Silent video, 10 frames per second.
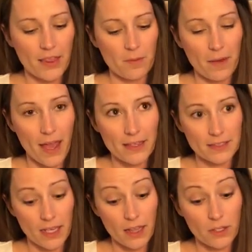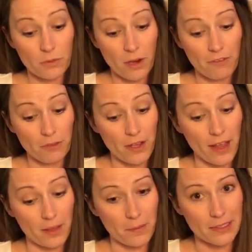The pastel and ruffle
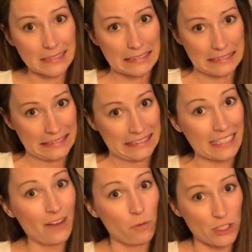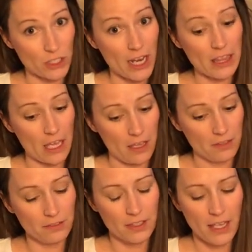elements, which I
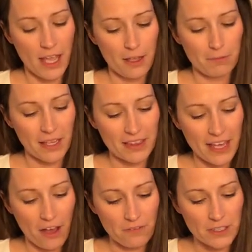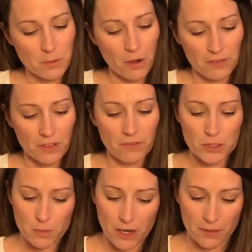love, make the outfits perfect
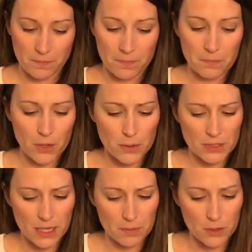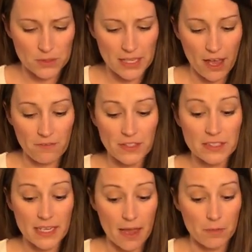for spring. Pro tip, use the
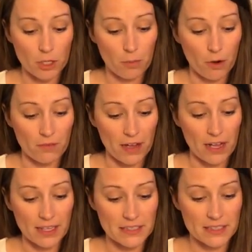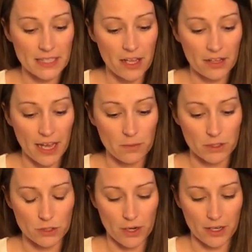outfits tab in your profile as a style guide
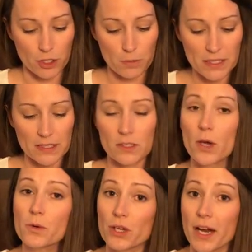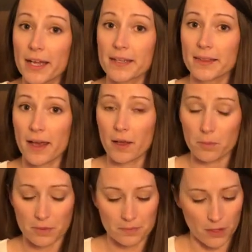when trying on your pieces. Oh good, I need that
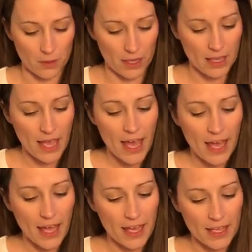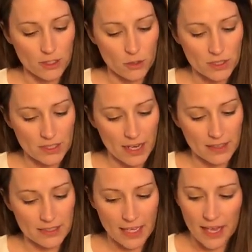help. Okay, your
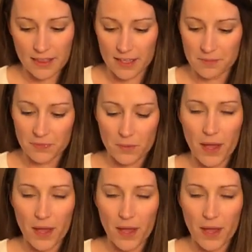stylist Kaylee.